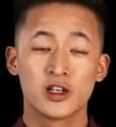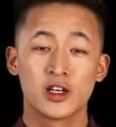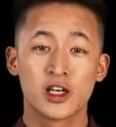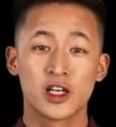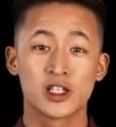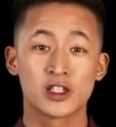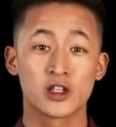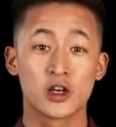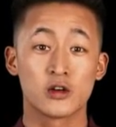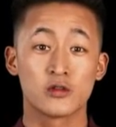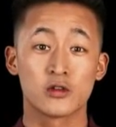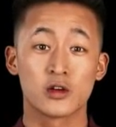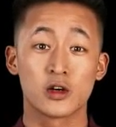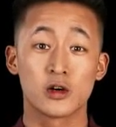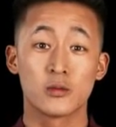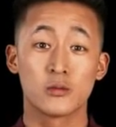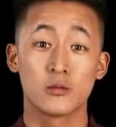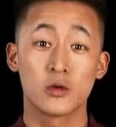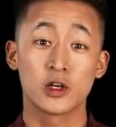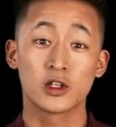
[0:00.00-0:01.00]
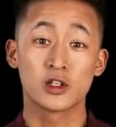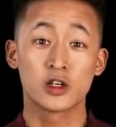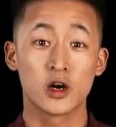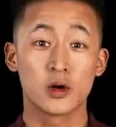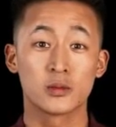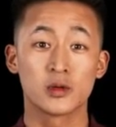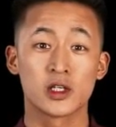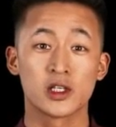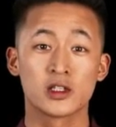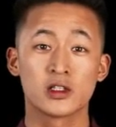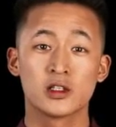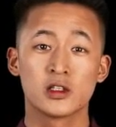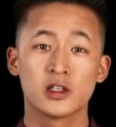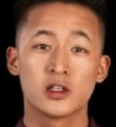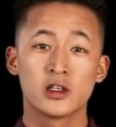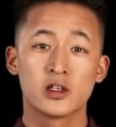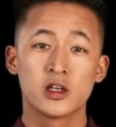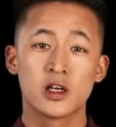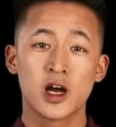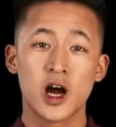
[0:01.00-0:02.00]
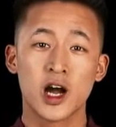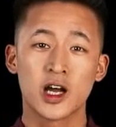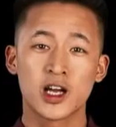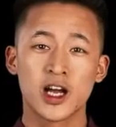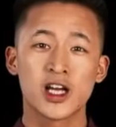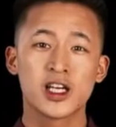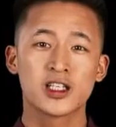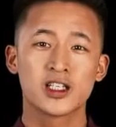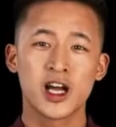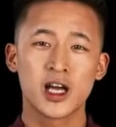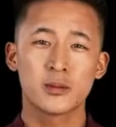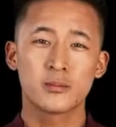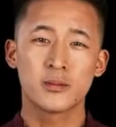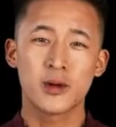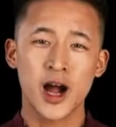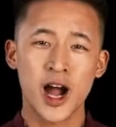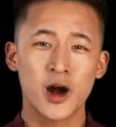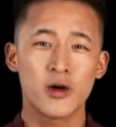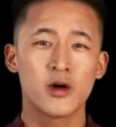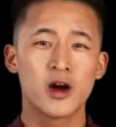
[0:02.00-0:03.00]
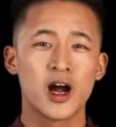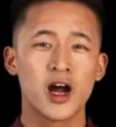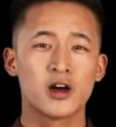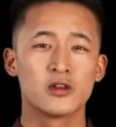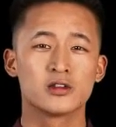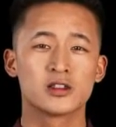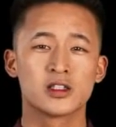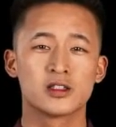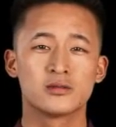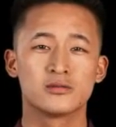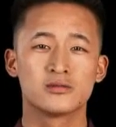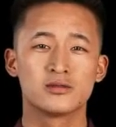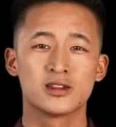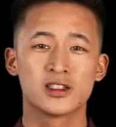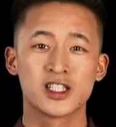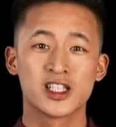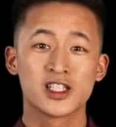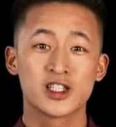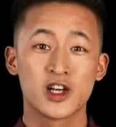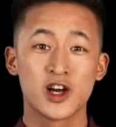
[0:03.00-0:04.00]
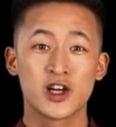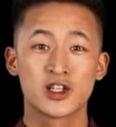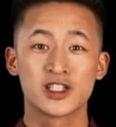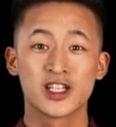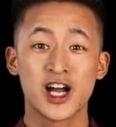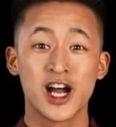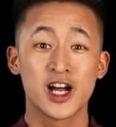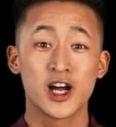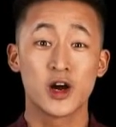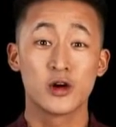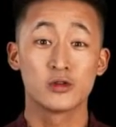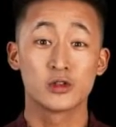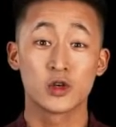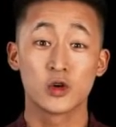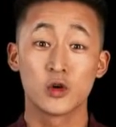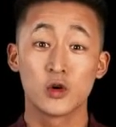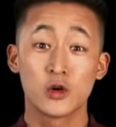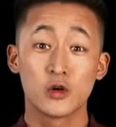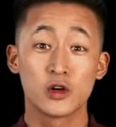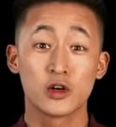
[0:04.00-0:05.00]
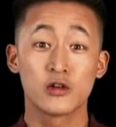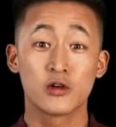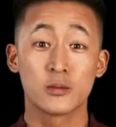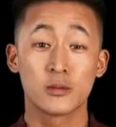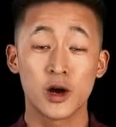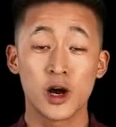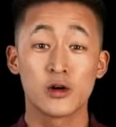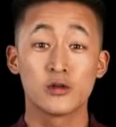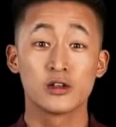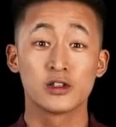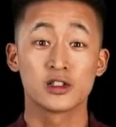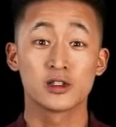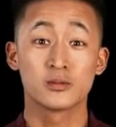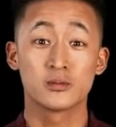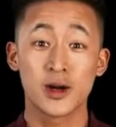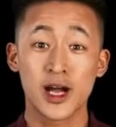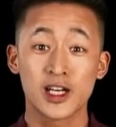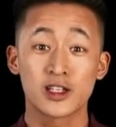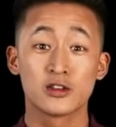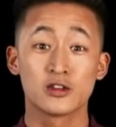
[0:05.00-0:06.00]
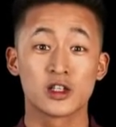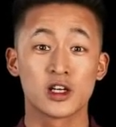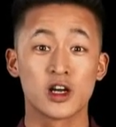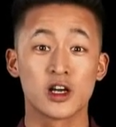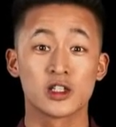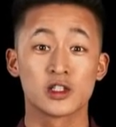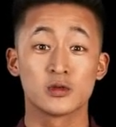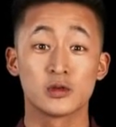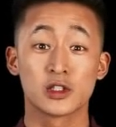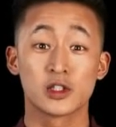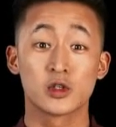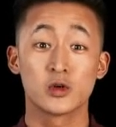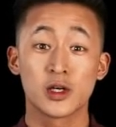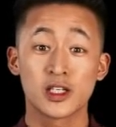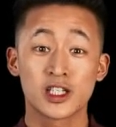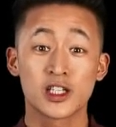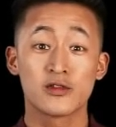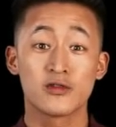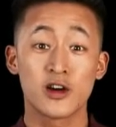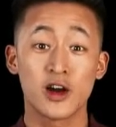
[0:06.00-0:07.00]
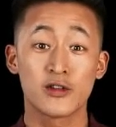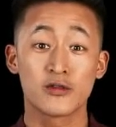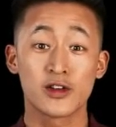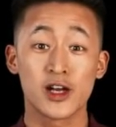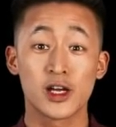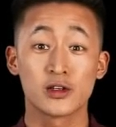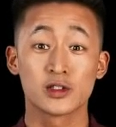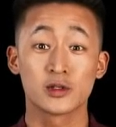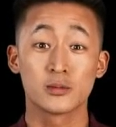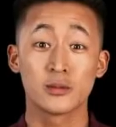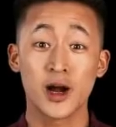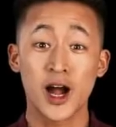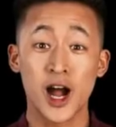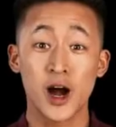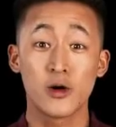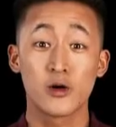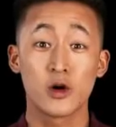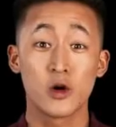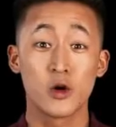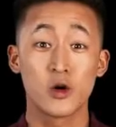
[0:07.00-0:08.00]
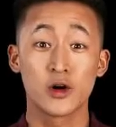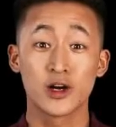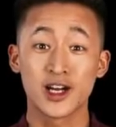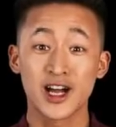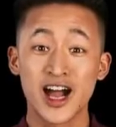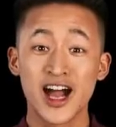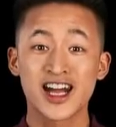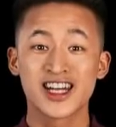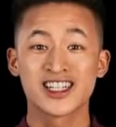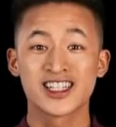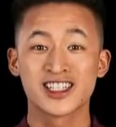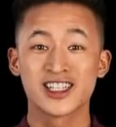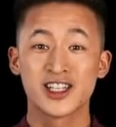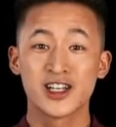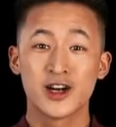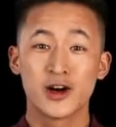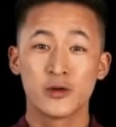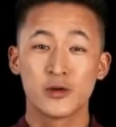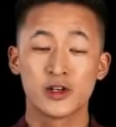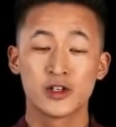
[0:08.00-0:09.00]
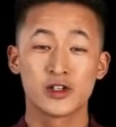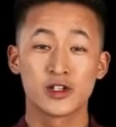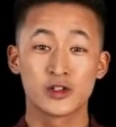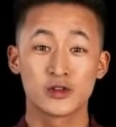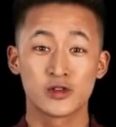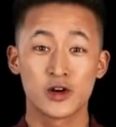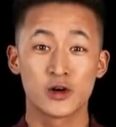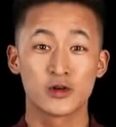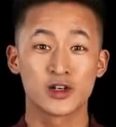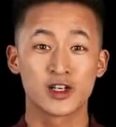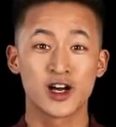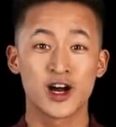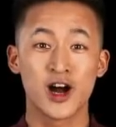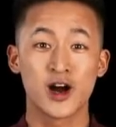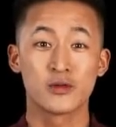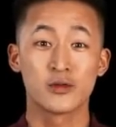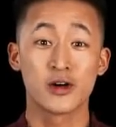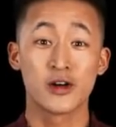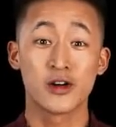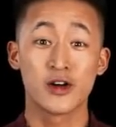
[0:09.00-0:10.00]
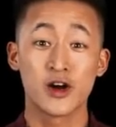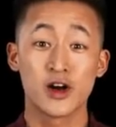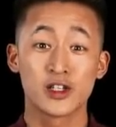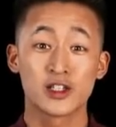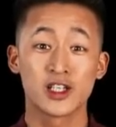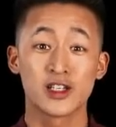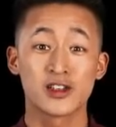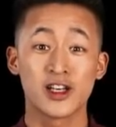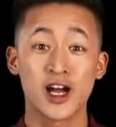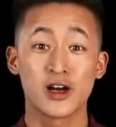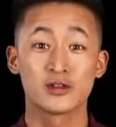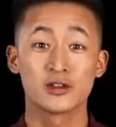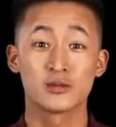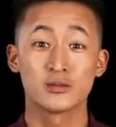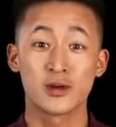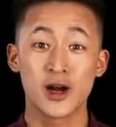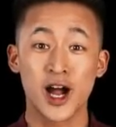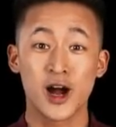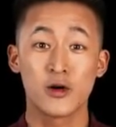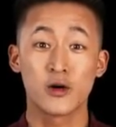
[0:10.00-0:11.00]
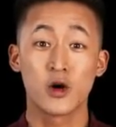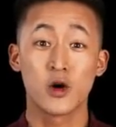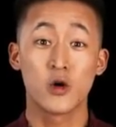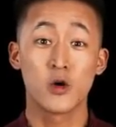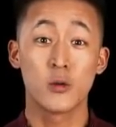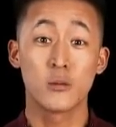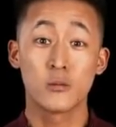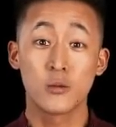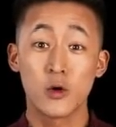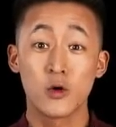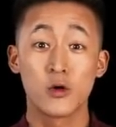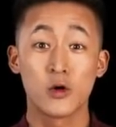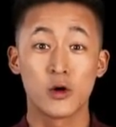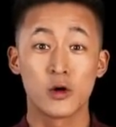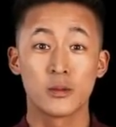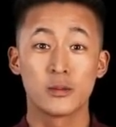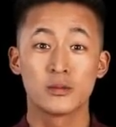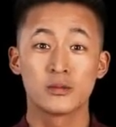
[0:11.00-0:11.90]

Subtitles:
It's over, 1 copy. A late game powerhouse, this card KOs all your opponent's battle cards with 25,000 power or less when you control a card with 30,000 power or more.